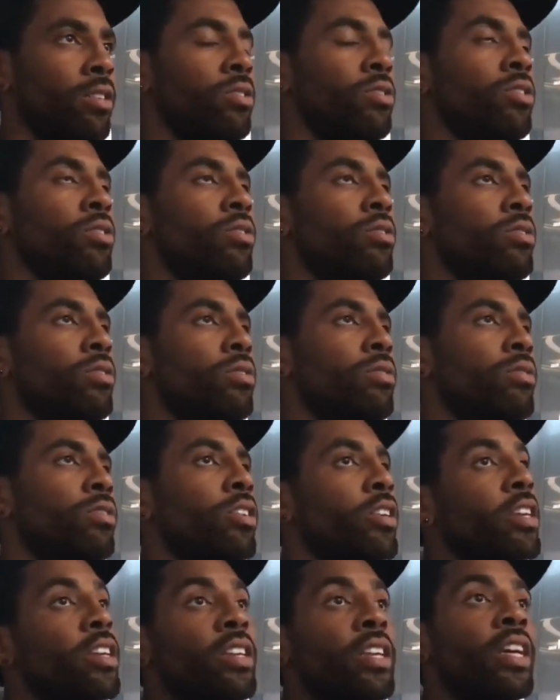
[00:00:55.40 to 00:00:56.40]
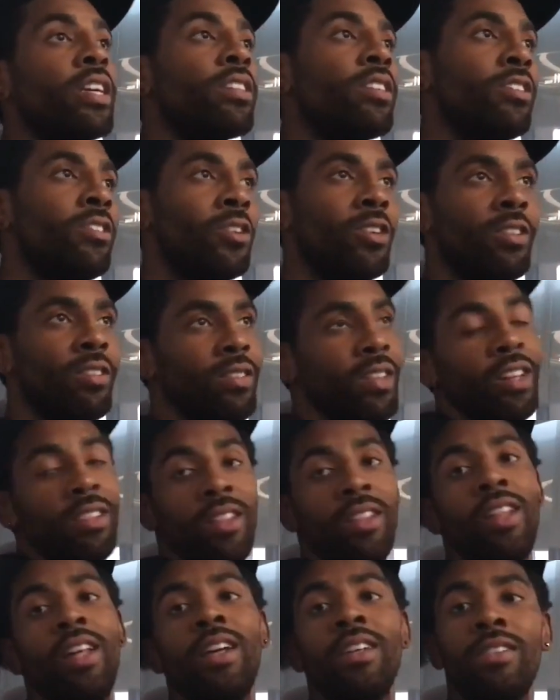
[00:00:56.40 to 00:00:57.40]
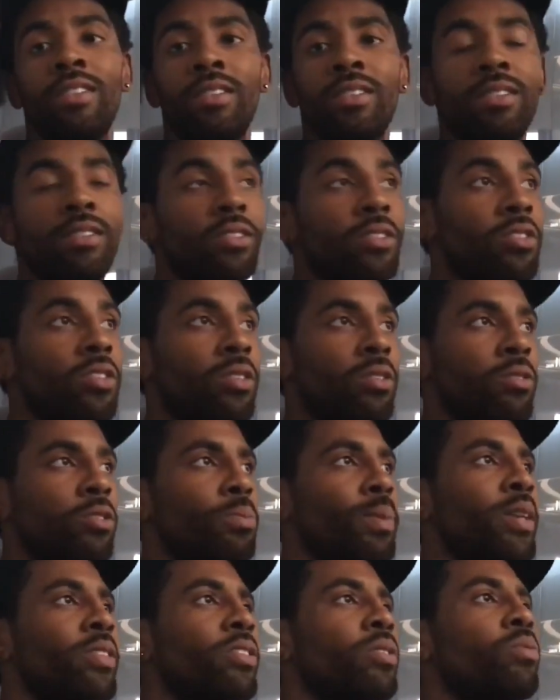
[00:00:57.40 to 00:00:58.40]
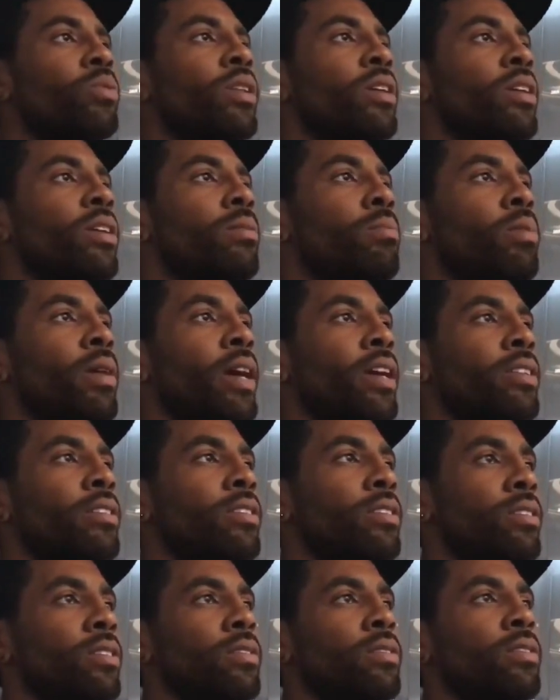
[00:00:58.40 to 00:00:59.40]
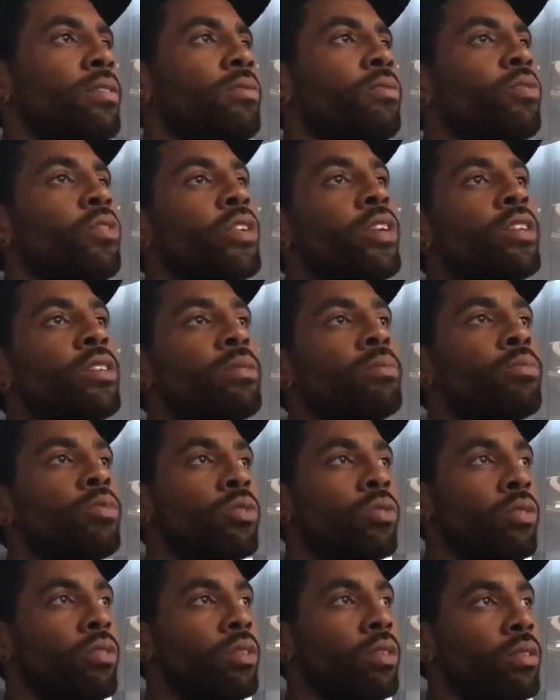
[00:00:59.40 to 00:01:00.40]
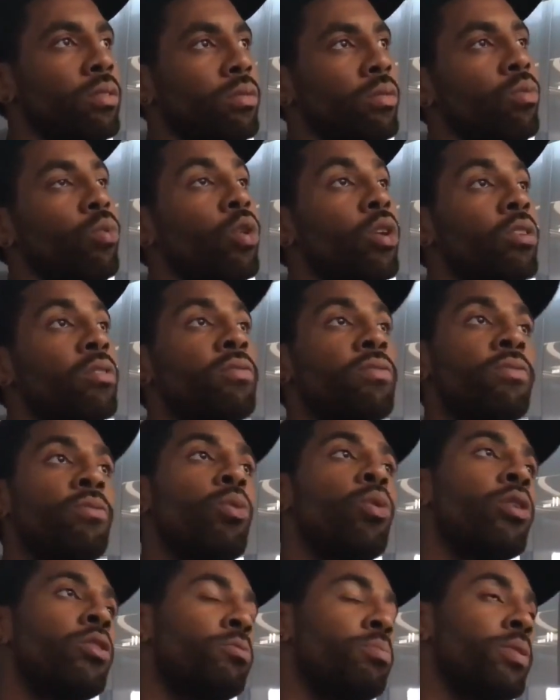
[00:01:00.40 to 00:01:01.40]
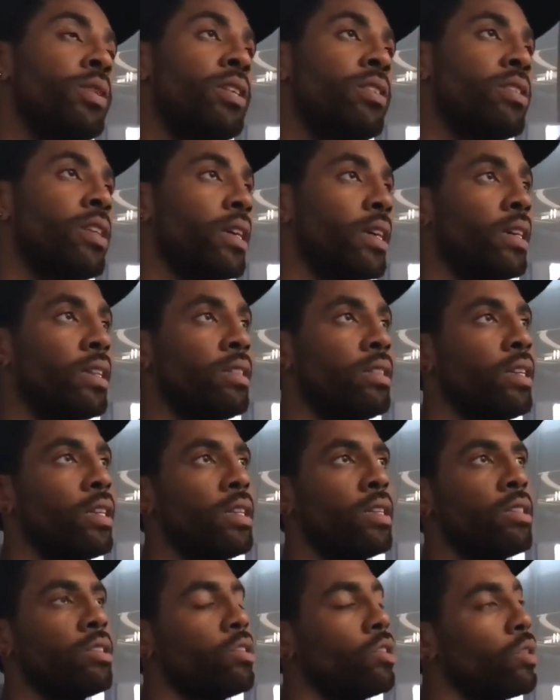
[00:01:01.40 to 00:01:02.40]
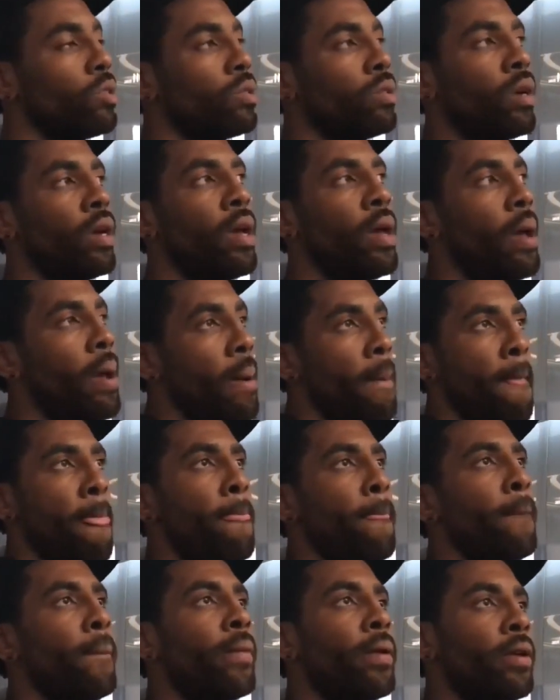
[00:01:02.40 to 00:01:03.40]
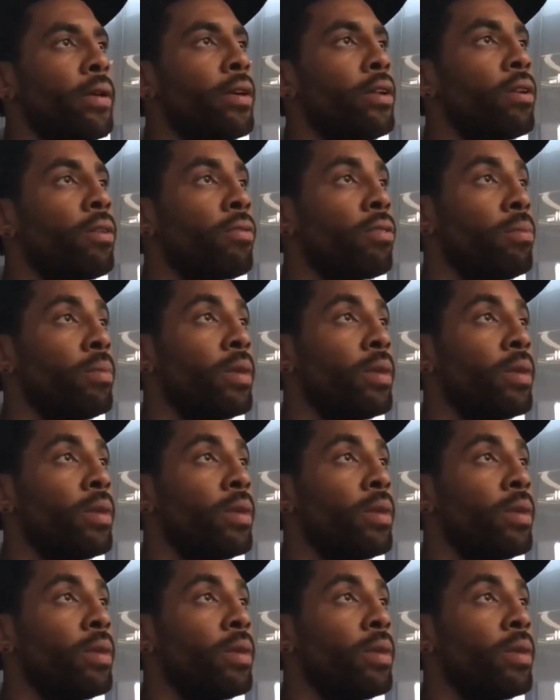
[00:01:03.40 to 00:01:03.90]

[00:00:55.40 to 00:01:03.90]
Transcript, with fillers: you know, you're, you're connected nonetheless, you know, especially when it impacts freedoms or world world peace, like I said. So, you know,